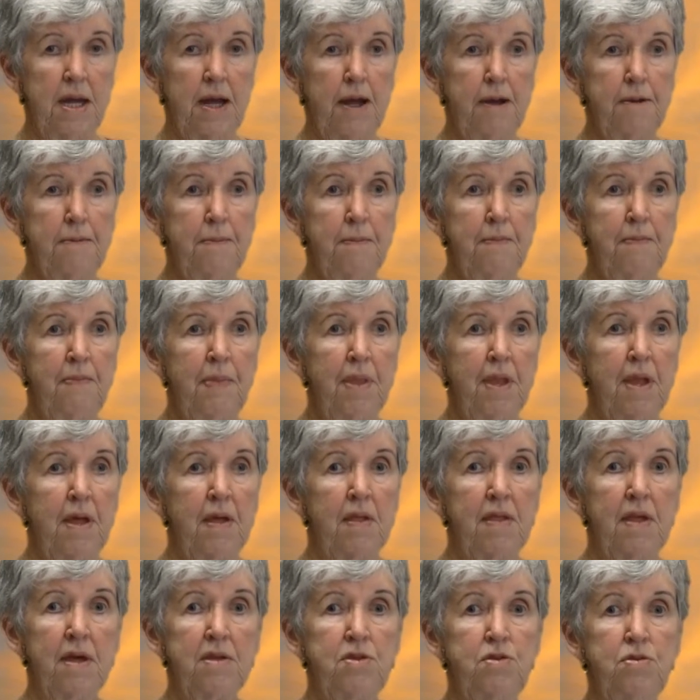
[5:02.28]

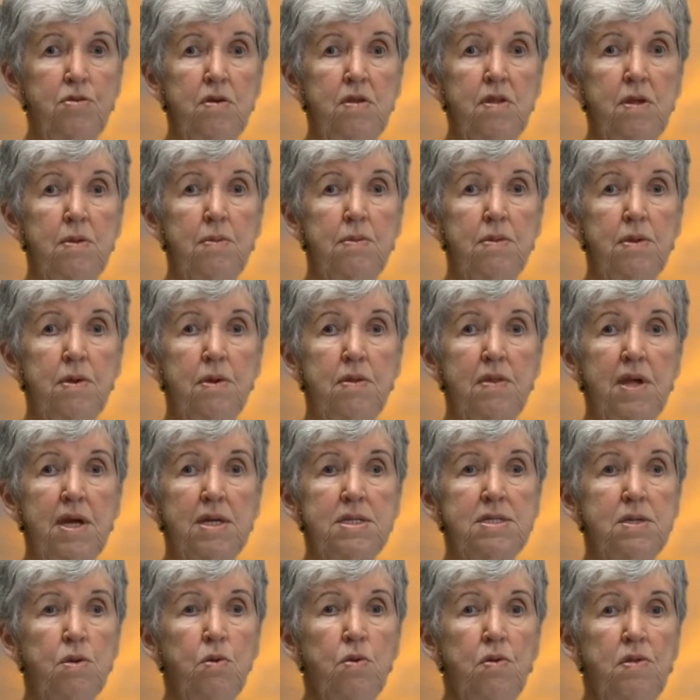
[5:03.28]
the two of them, they
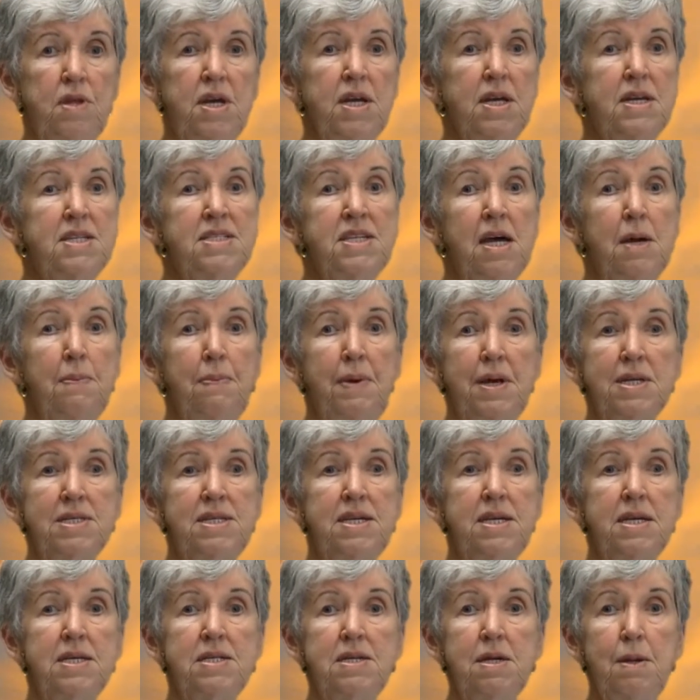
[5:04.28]
said, oh, there's our bus,
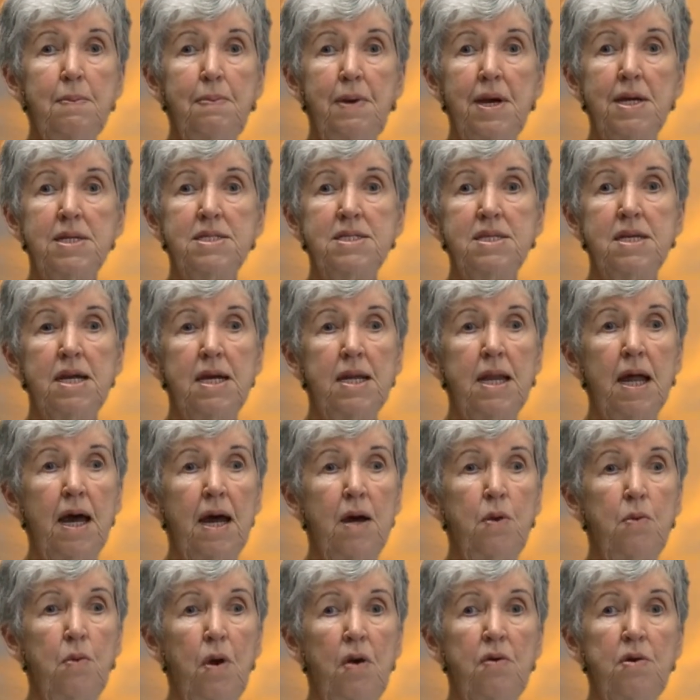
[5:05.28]
here's our bus. And
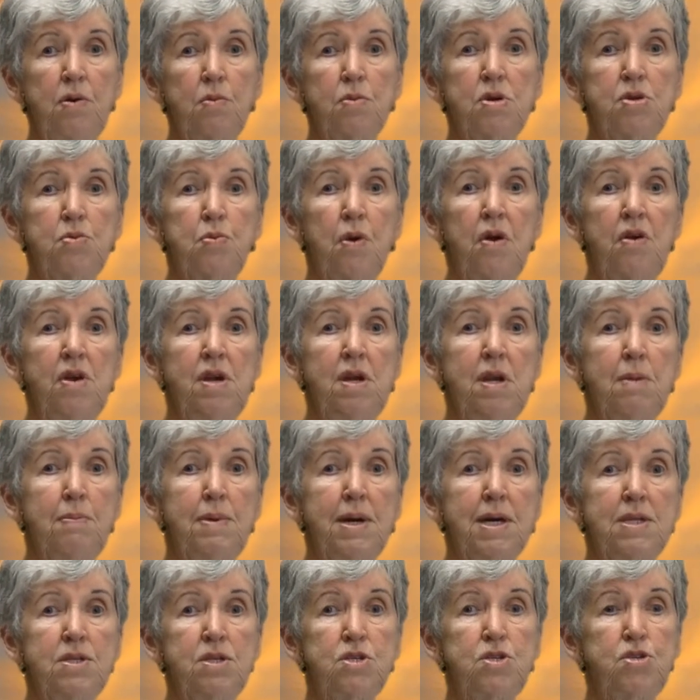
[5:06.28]
I was worrying
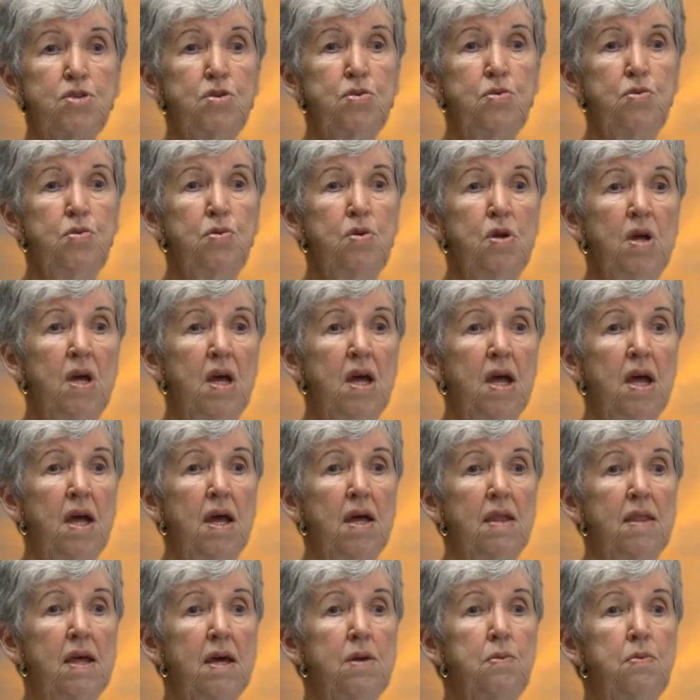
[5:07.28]
about the two
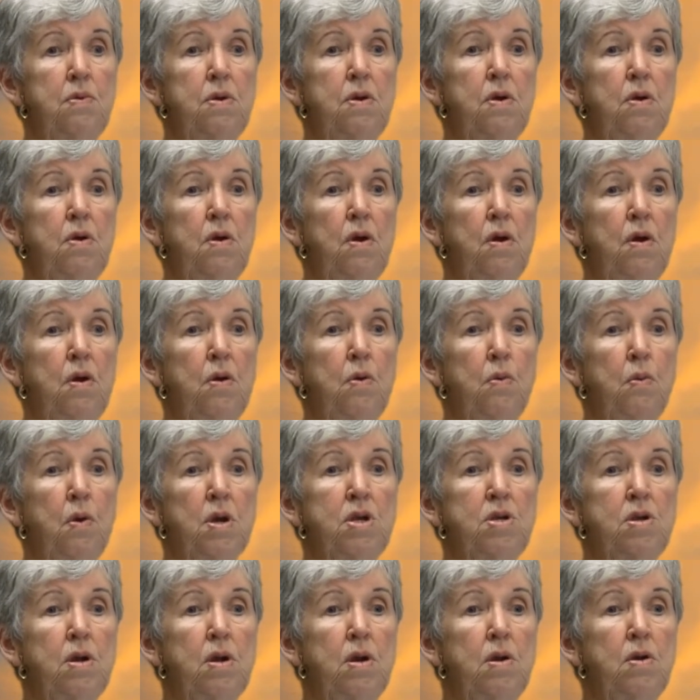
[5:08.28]
that were
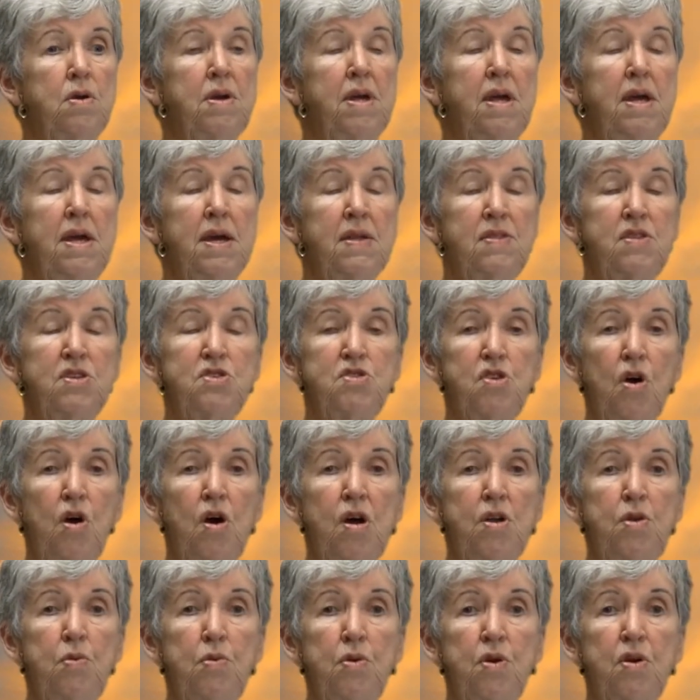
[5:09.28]
looking at this
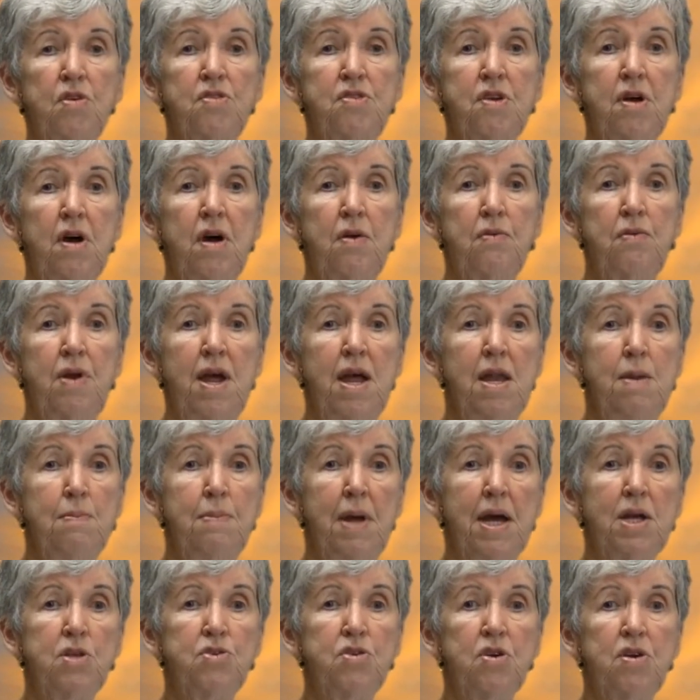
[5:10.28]
artwork. So I ran
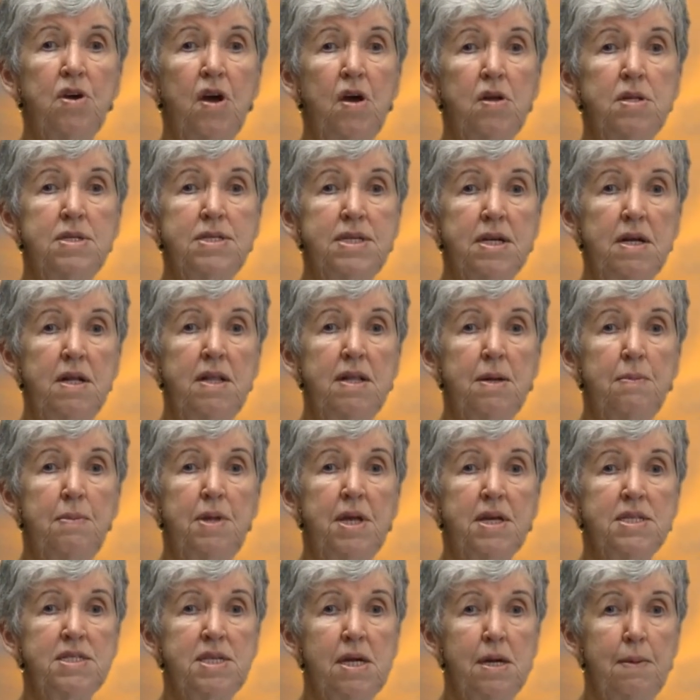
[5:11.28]
back to go and tell them,
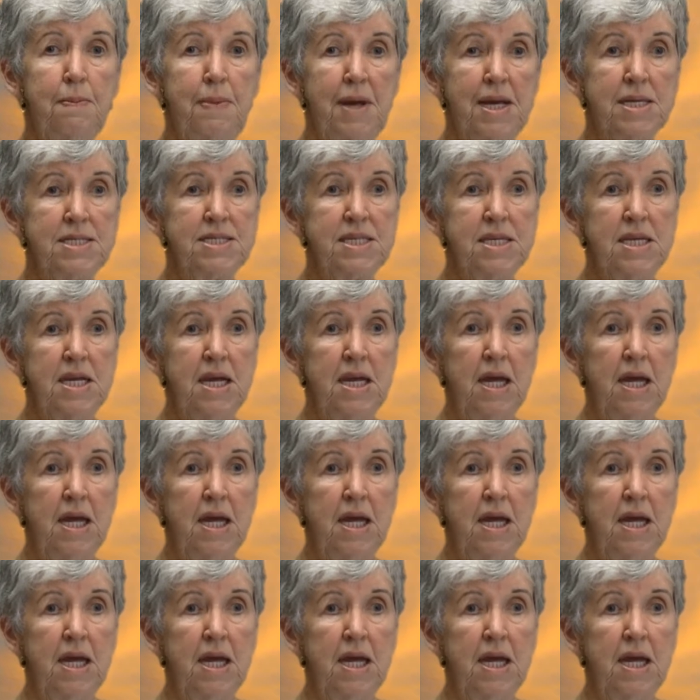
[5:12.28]
here's our bus.